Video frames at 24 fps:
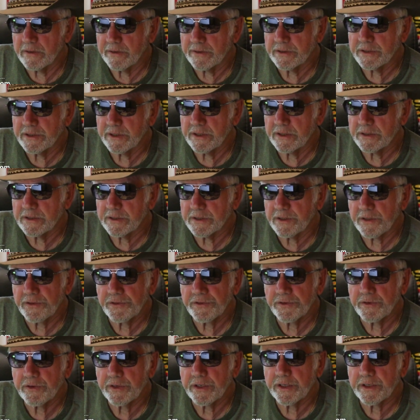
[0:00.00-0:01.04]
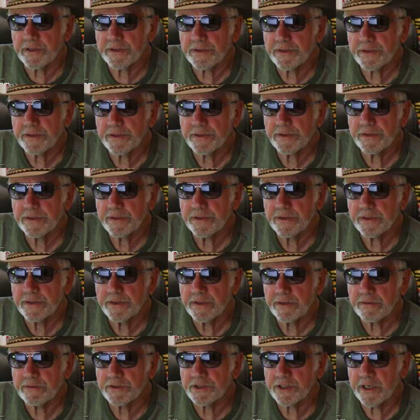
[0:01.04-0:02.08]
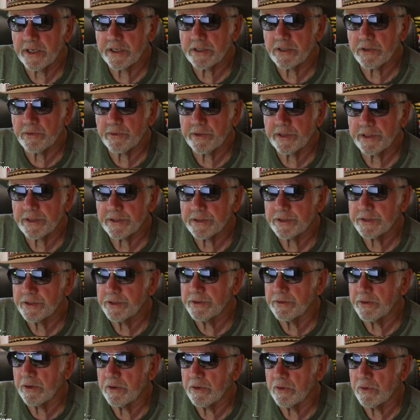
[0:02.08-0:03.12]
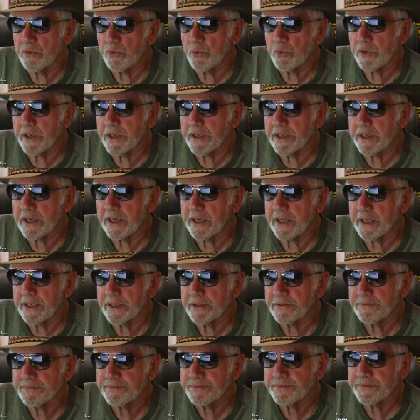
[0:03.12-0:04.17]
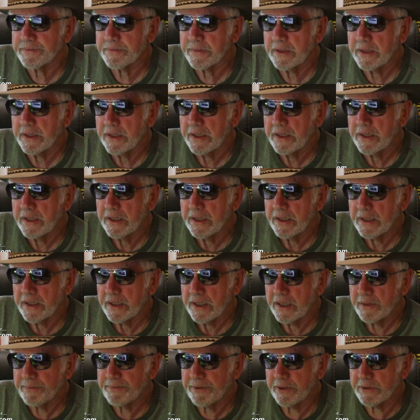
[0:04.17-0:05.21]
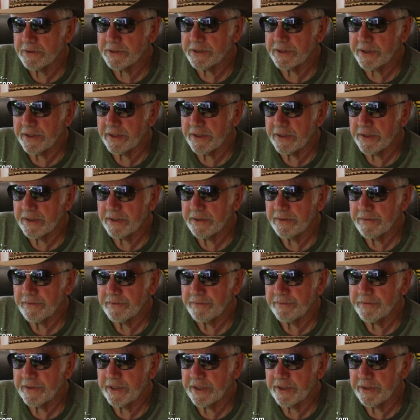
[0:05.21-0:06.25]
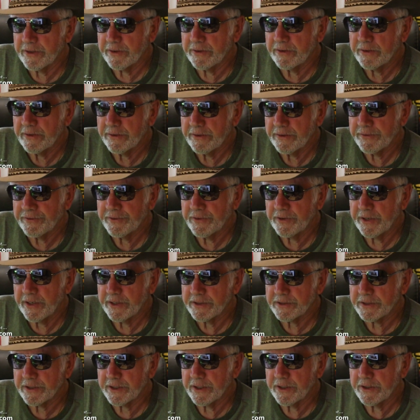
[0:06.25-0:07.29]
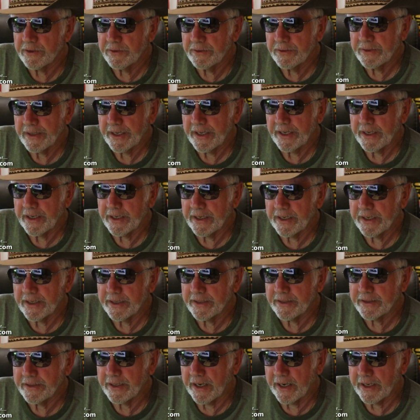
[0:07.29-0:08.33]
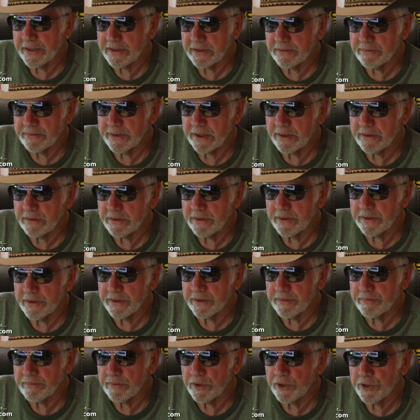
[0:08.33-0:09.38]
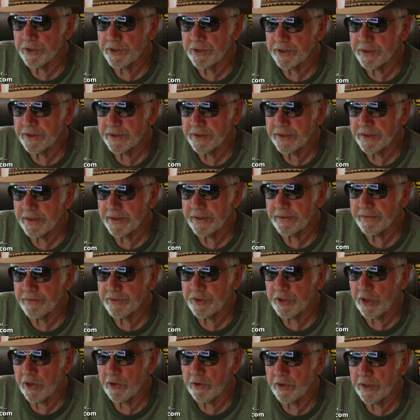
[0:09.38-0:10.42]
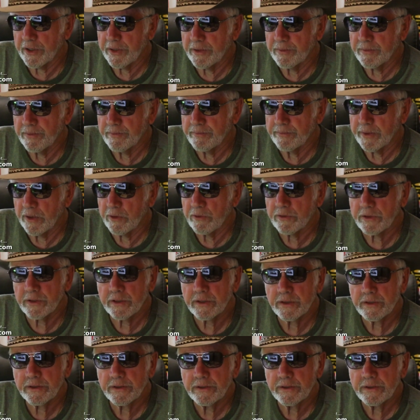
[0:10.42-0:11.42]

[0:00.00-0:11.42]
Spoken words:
This is the 30th of January 2019. I posted a video a few days ago and I talked about the murder of Carlie Beaudin.